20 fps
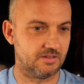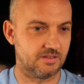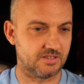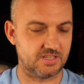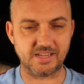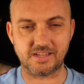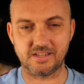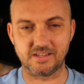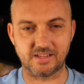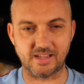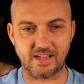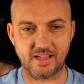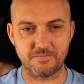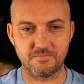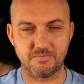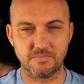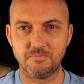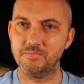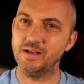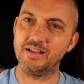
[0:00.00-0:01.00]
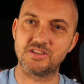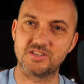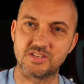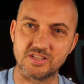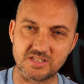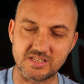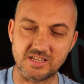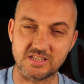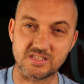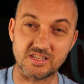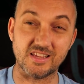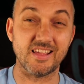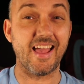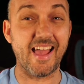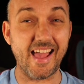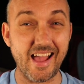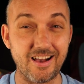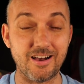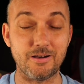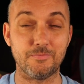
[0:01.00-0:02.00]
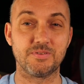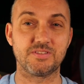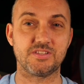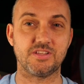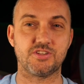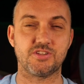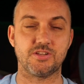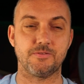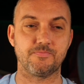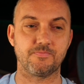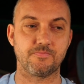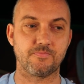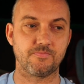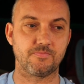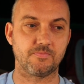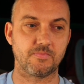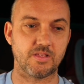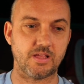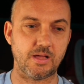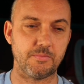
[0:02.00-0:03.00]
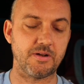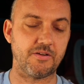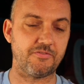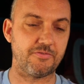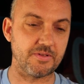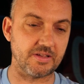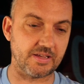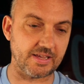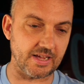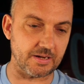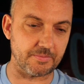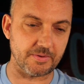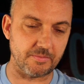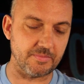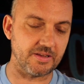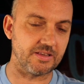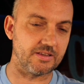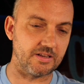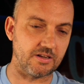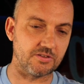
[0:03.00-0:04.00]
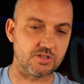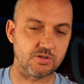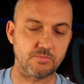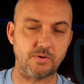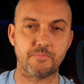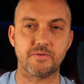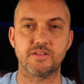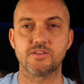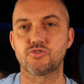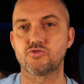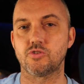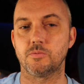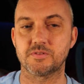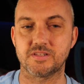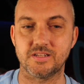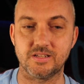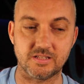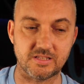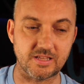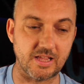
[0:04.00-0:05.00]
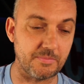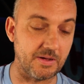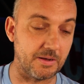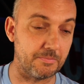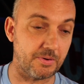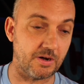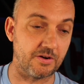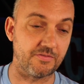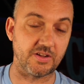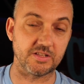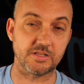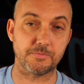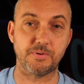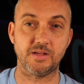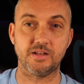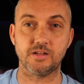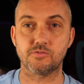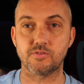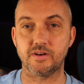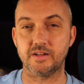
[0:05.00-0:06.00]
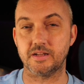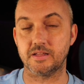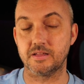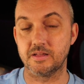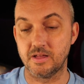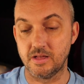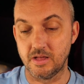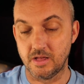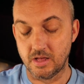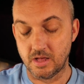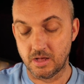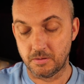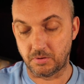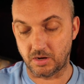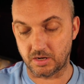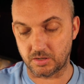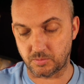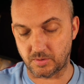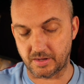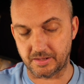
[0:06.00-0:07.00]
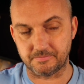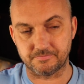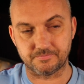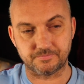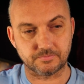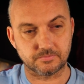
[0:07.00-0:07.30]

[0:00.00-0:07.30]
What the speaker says: Second game, Manchester City, out of position. Coming up from the academy, I mean, you know, talk about being dropped in at deep end, both under Pellegrini, by the way.